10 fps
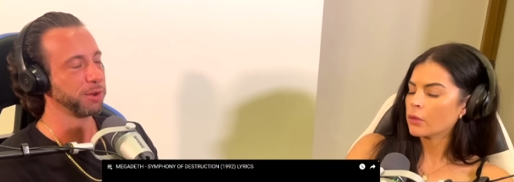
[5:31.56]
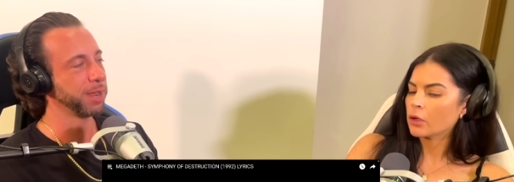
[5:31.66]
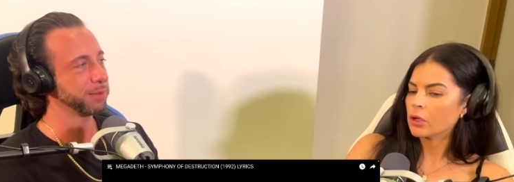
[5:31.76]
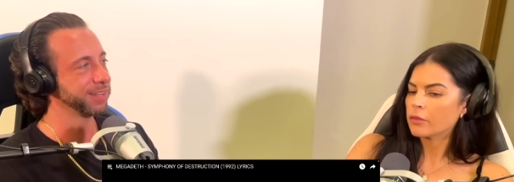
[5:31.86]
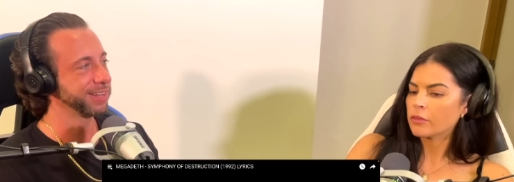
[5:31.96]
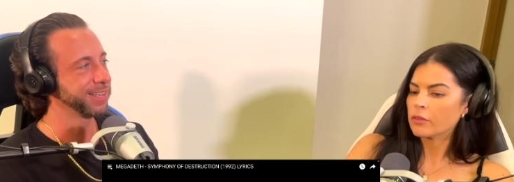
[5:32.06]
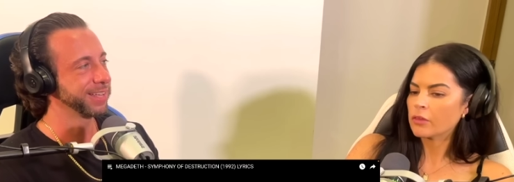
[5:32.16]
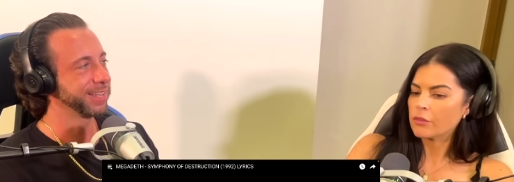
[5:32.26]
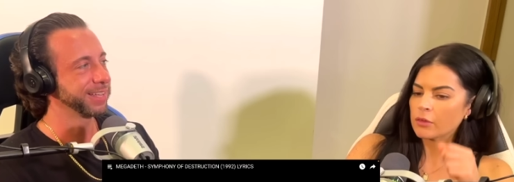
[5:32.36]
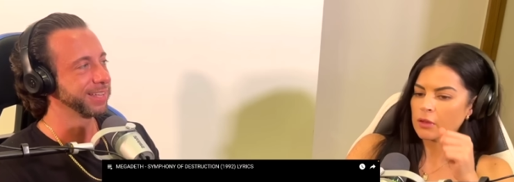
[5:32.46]
Speaker 1: I, I, would agree. It. This
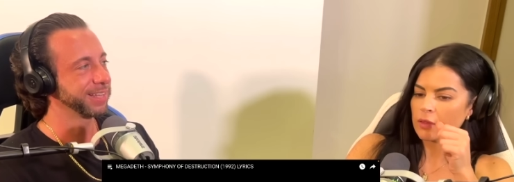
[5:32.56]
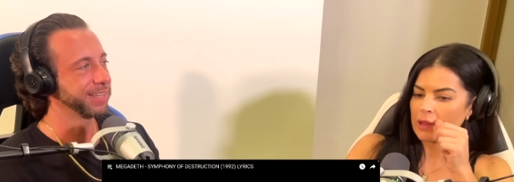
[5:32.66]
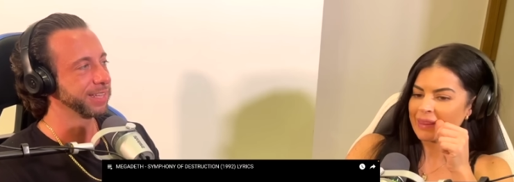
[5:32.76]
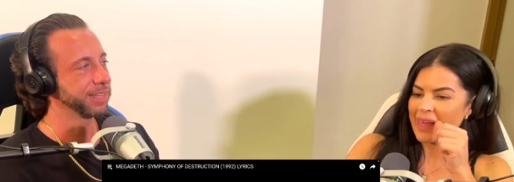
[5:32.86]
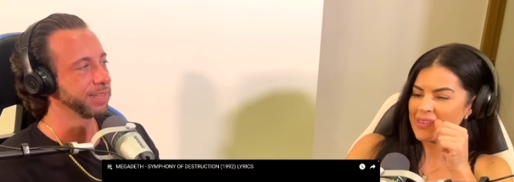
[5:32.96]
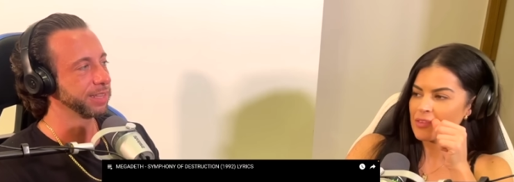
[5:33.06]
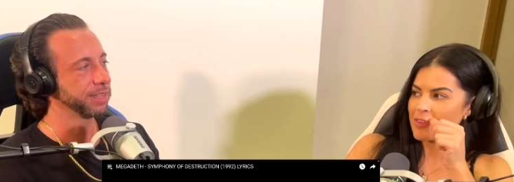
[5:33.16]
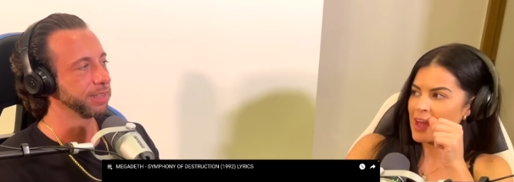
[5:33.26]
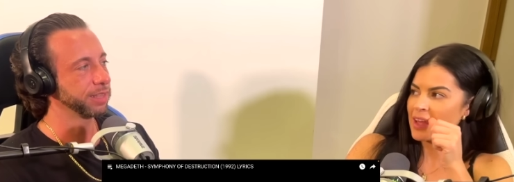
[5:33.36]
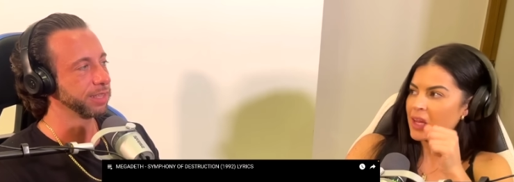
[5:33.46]
is definitely like less
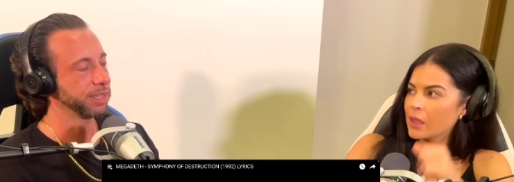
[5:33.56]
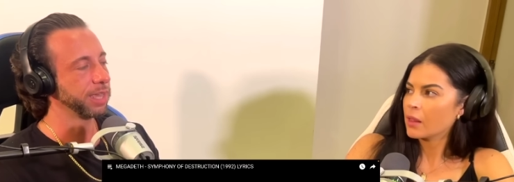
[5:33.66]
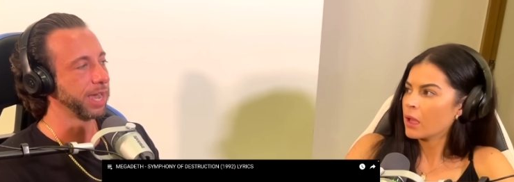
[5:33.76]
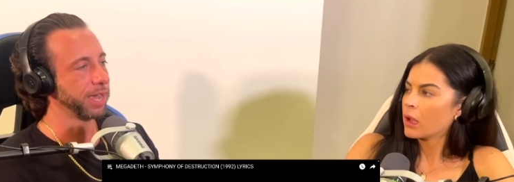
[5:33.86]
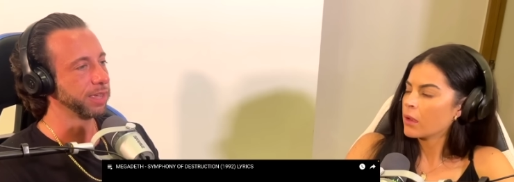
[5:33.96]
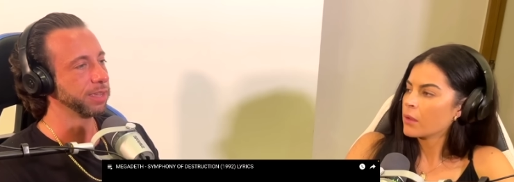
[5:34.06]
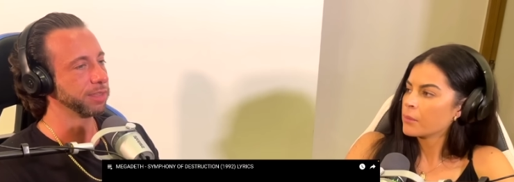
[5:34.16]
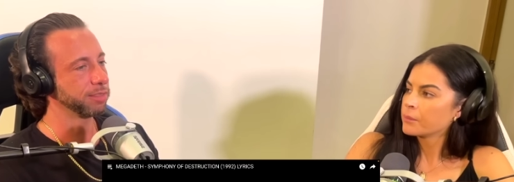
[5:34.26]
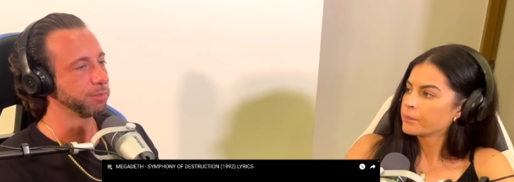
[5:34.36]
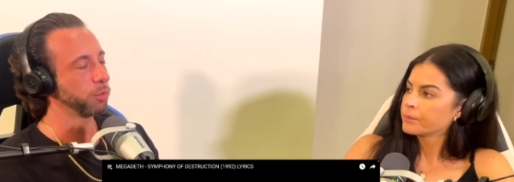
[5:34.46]
of that.
Speaker 2: Yeah,
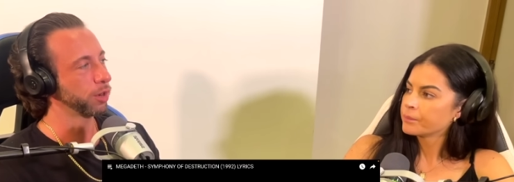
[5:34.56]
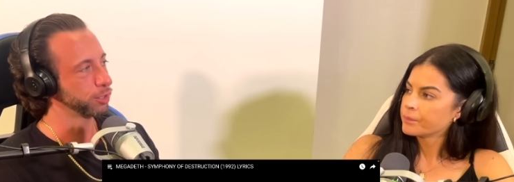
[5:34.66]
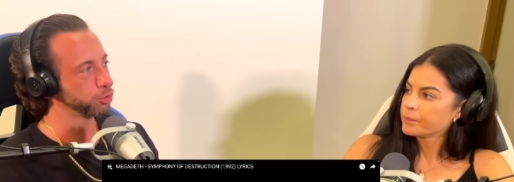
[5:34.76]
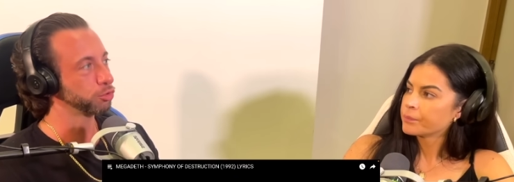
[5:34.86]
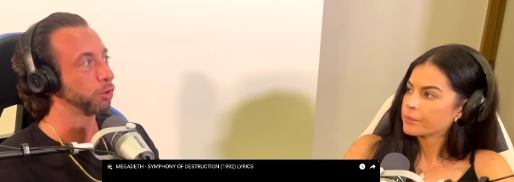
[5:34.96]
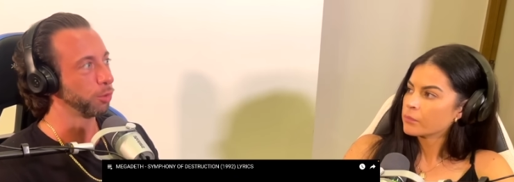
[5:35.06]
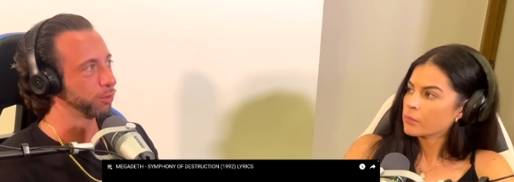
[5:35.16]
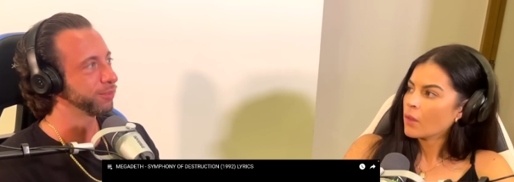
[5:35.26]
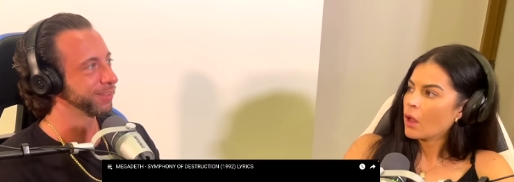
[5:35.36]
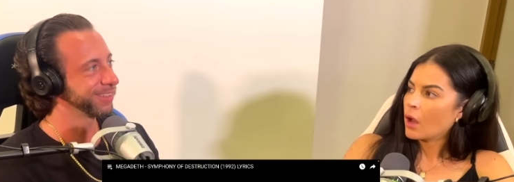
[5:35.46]
it's more
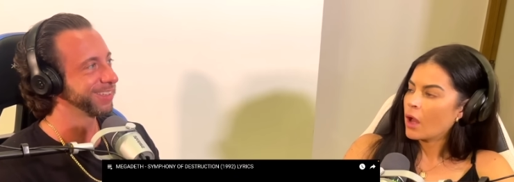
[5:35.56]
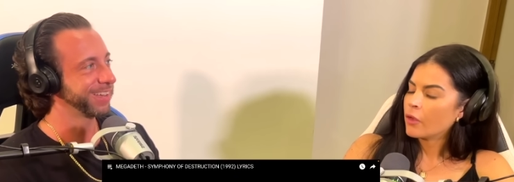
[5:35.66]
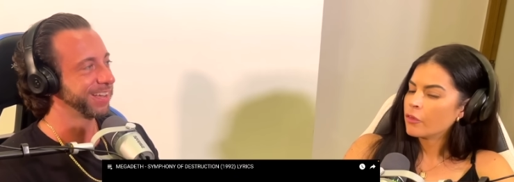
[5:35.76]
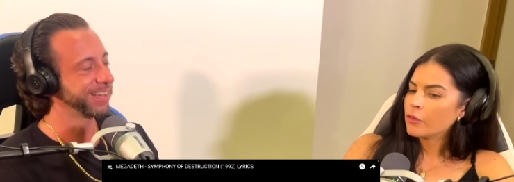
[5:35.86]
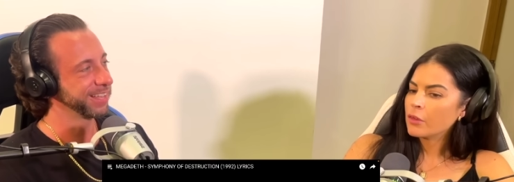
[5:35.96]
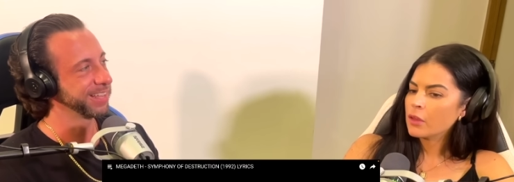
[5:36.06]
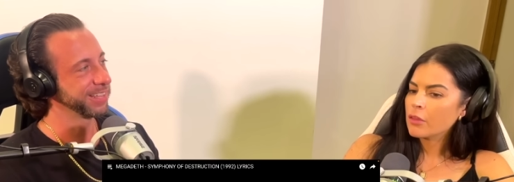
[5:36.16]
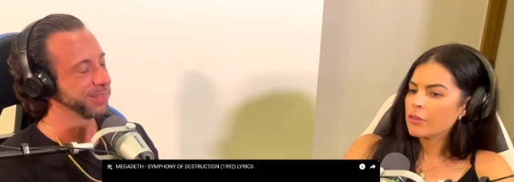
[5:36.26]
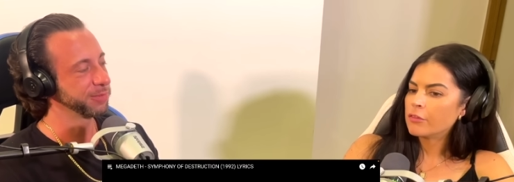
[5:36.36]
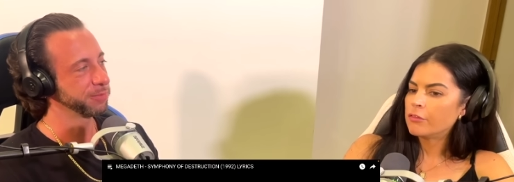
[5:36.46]
controlled.
Speaker 1: I also feel
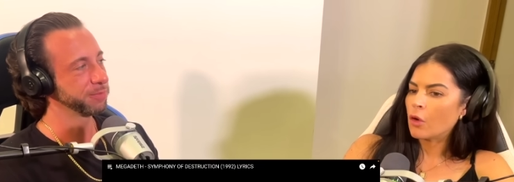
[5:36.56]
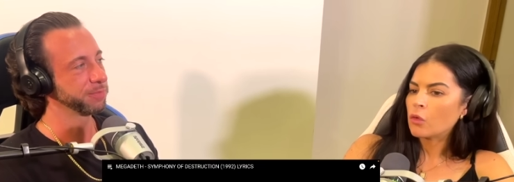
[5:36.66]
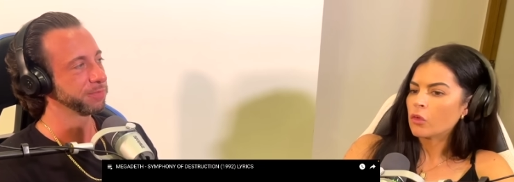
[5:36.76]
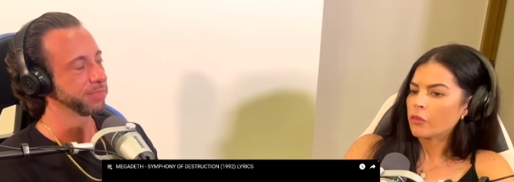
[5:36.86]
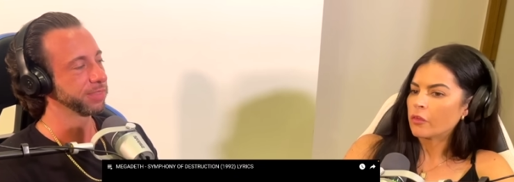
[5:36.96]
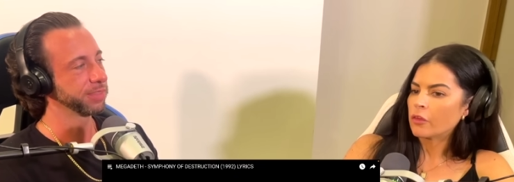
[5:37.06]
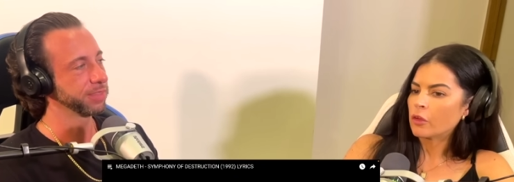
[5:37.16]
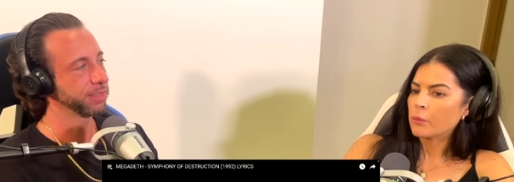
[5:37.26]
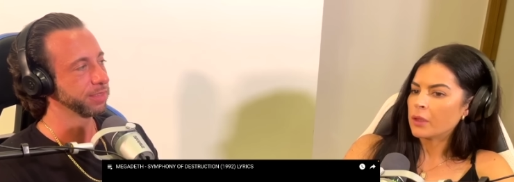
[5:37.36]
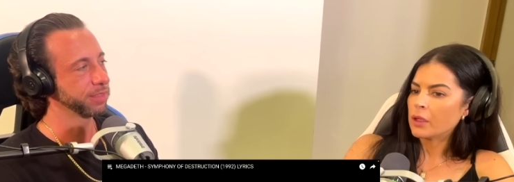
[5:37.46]
like the vocals a
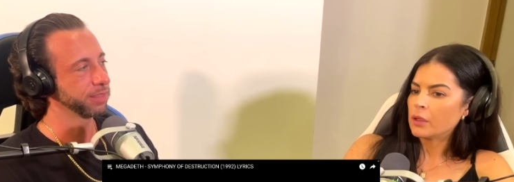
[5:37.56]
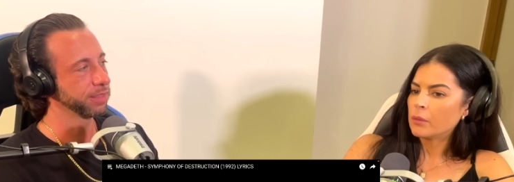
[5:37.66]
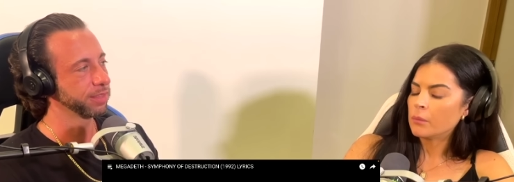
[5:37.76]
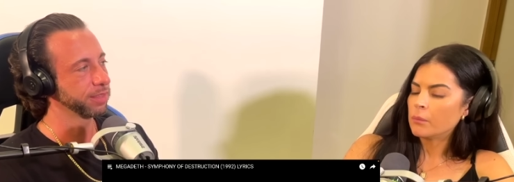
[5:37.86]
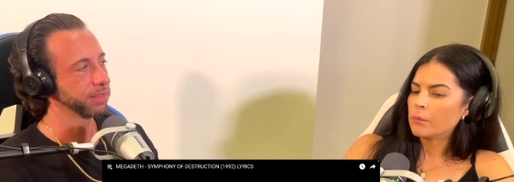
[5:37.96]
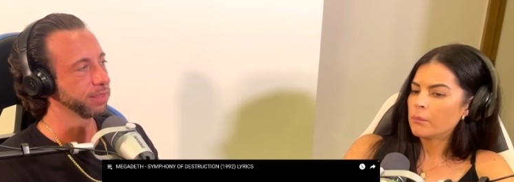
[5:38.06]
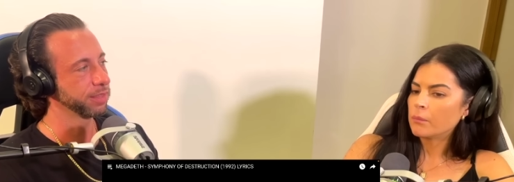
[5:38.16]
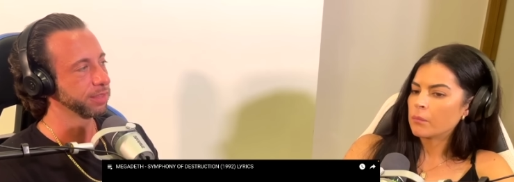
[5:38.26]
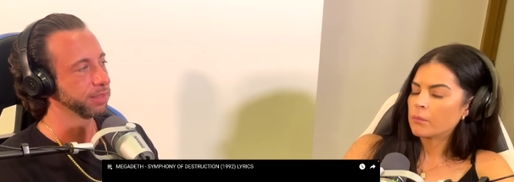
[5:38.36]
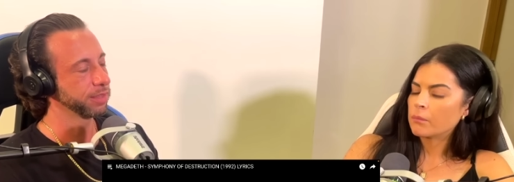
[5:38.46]
little bit
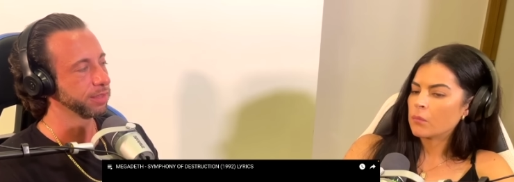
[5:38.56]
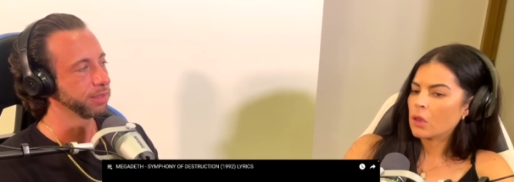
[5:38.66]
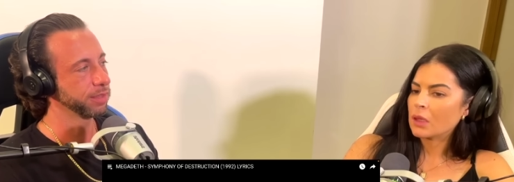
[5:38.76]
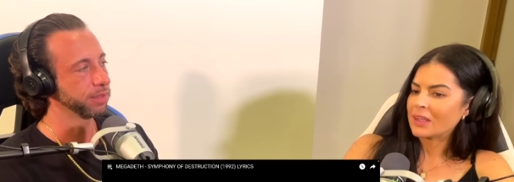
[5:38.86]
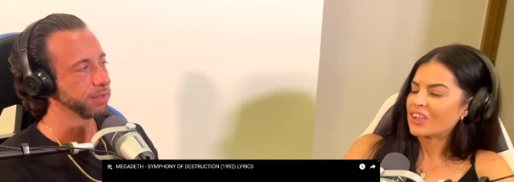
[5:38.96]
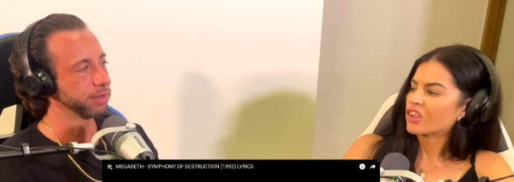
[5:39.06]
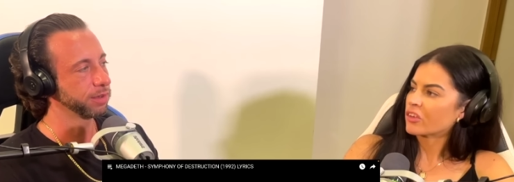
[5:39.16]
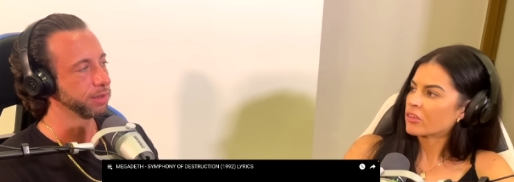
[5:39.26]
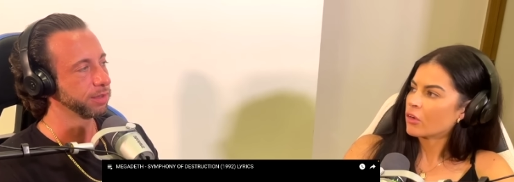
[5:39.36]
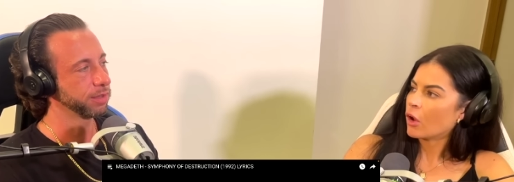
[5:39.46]

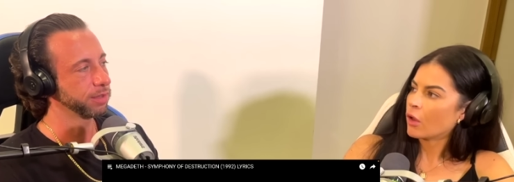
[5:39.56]
clearer